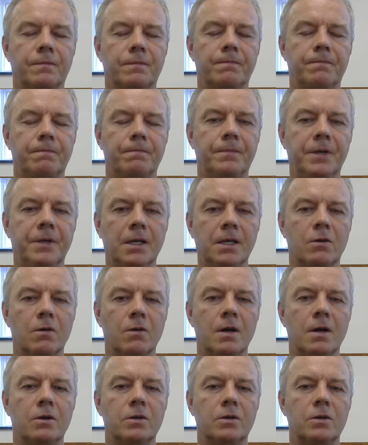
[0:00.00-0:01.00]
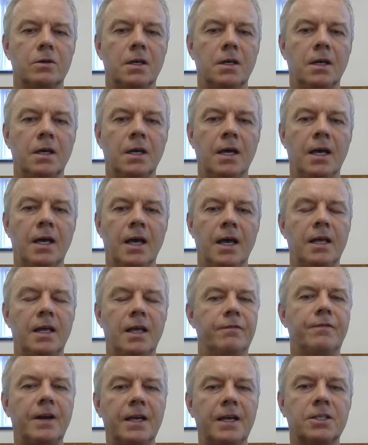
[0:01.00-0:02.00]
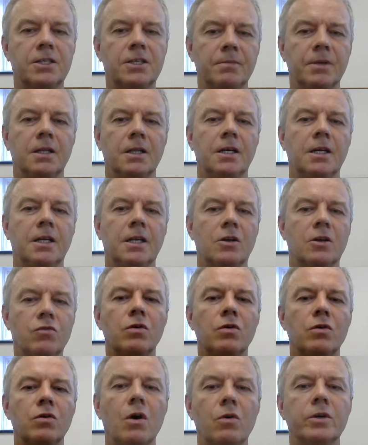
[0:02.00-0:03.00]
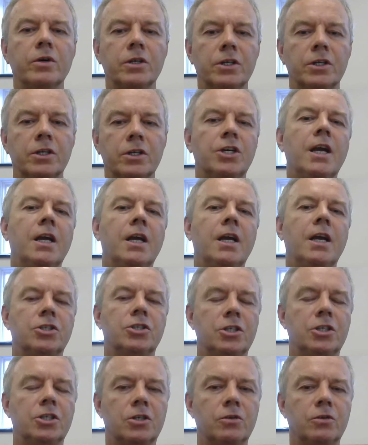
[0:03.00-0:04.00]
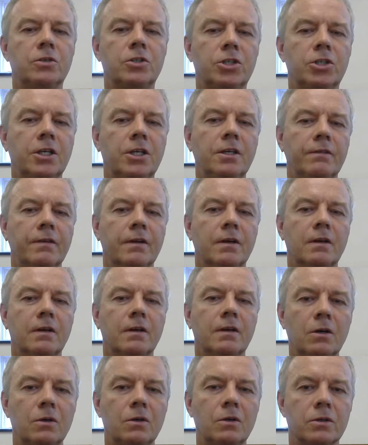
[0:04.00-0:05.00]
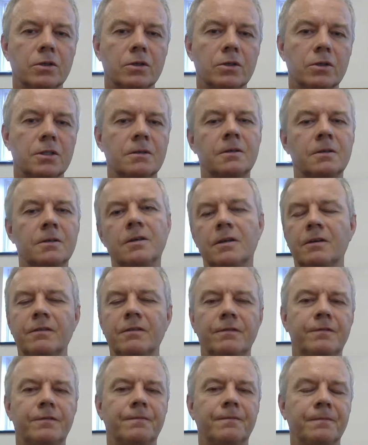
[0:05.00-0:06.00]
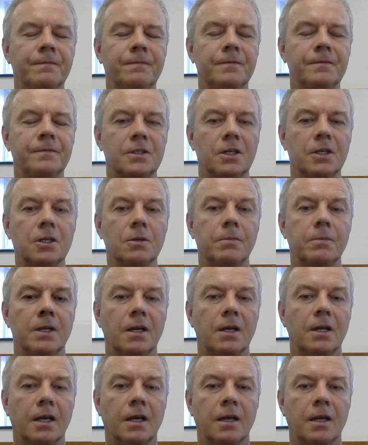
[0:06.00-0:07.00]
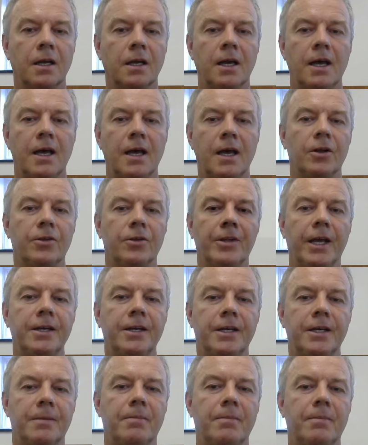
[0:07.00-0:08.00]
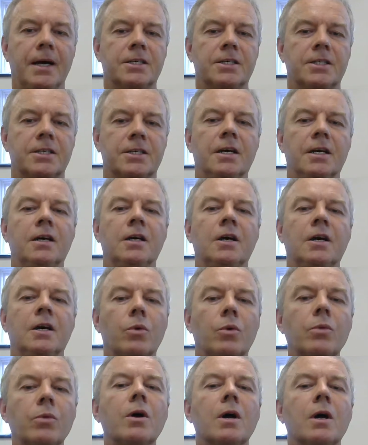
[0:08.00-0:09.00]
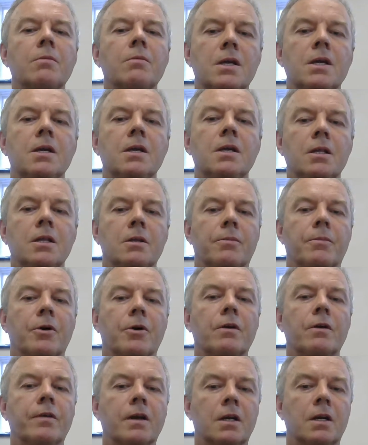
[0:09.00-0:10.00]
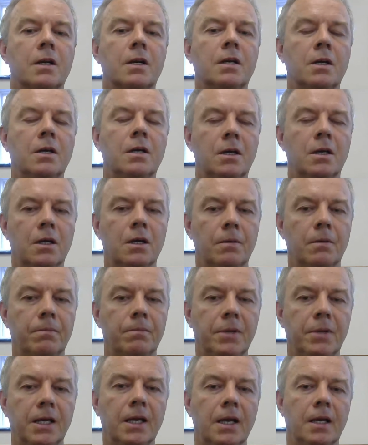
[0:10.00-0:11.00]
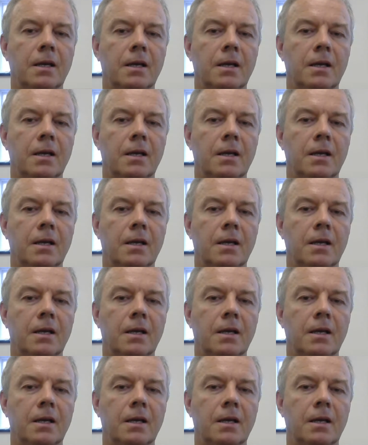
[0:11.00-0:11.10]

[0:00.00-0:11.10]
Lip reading: being grounded and the flexibility to grow and to change and to achieve our goals. It's a little bit like al dente pasta. We want to be the perfect being